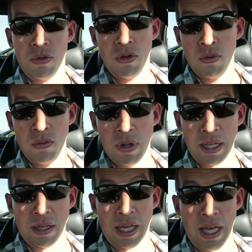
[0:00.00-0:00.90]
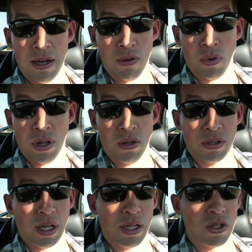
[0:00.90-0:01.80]
you like the kit and what it
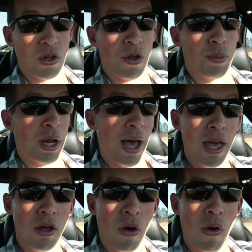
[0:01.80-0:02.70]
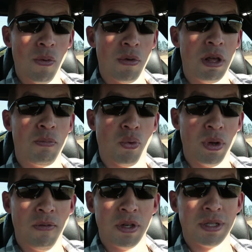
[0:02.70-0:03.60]
looks like installed. But I had already
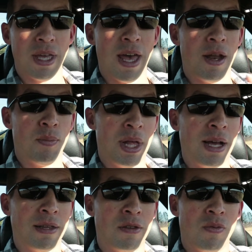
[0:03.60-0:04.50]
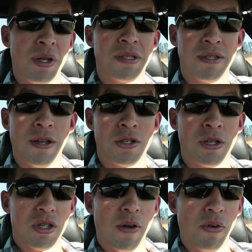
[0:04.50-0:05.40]
previously had black leather red stitch
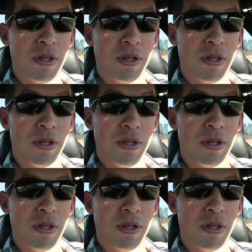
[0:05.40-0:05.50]
stuff